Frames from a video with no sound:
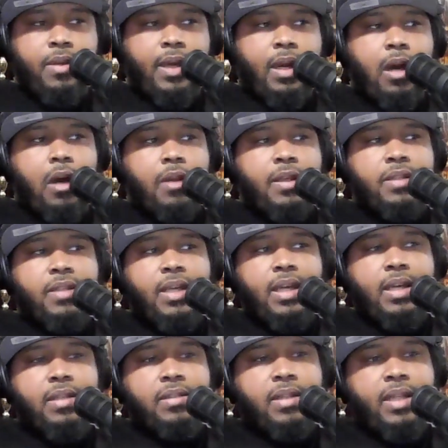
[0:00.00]
You got all these
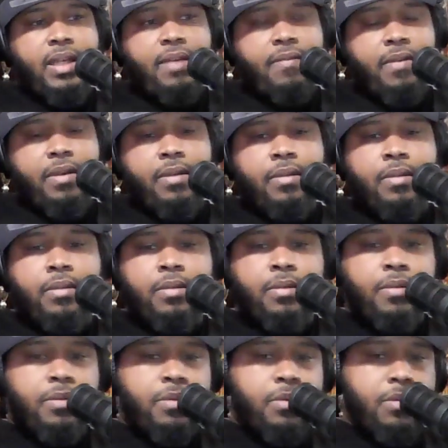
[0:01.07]
kids leaving,
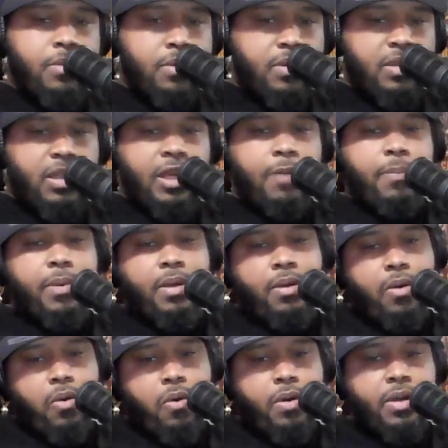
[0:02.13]

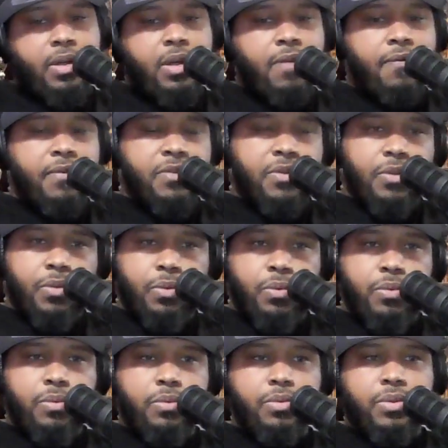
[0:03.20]
skipping, going to different
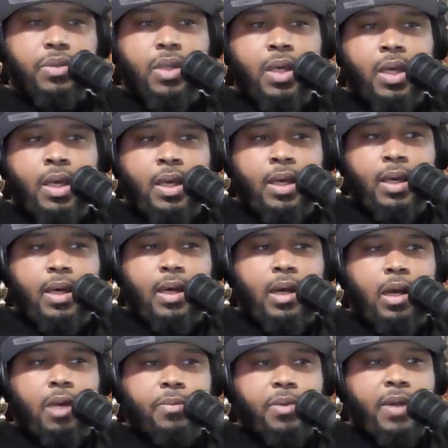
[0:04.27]
schools.
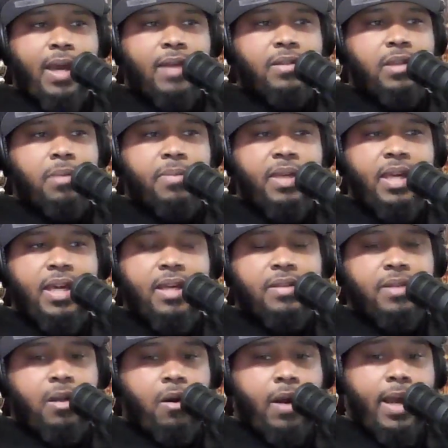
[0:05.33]
You got some
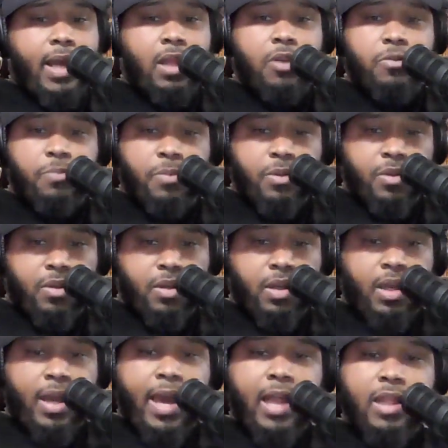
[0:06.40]
kids that are
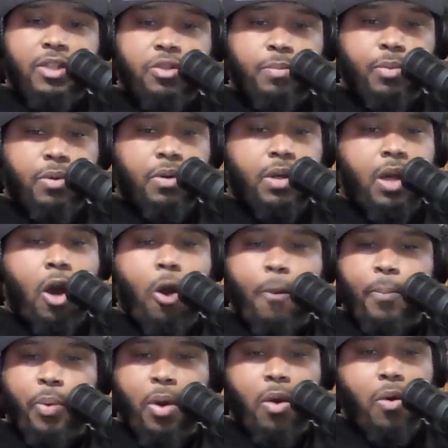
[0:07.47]
eligible to
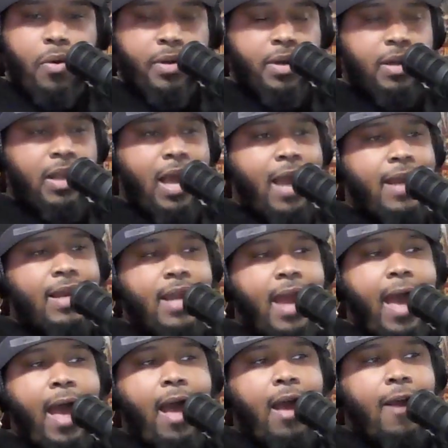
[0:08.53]
go pro, and they're like,
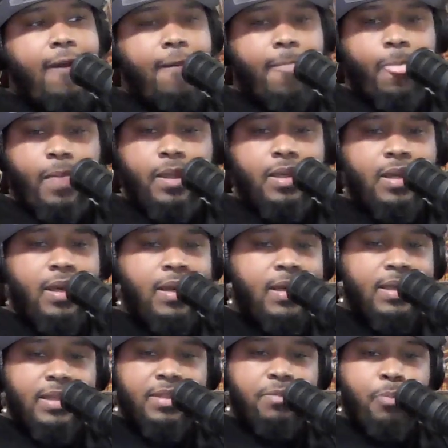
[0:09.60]
nah,
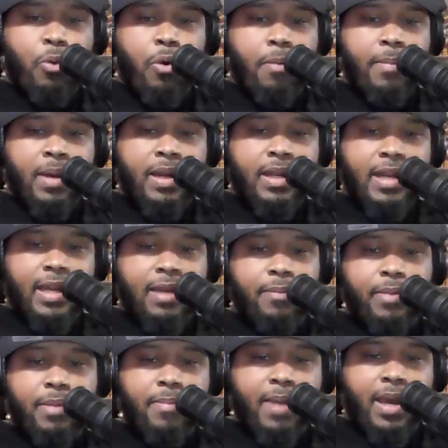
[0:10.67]
it's more money that
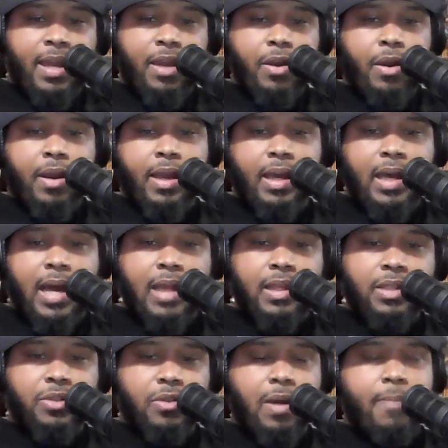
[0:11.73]
can be made here in
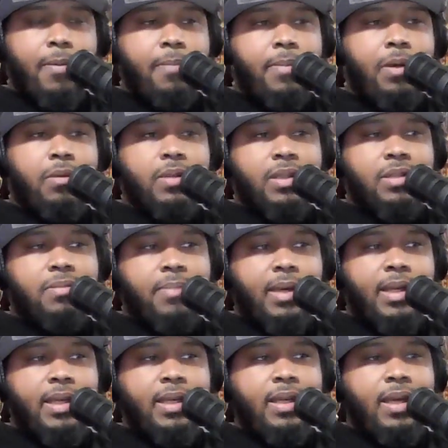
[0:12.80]
college, so I'm going to milk this
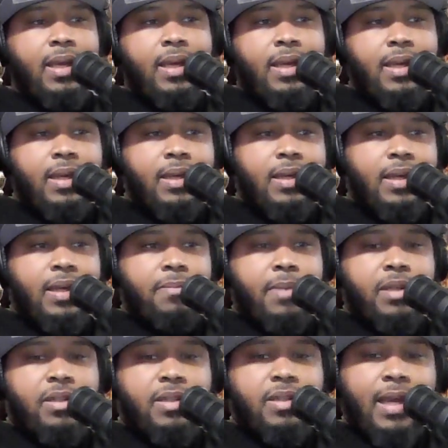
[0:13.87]
money as
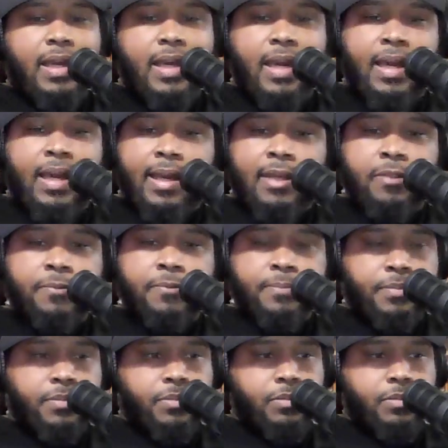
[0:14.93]
much as I can.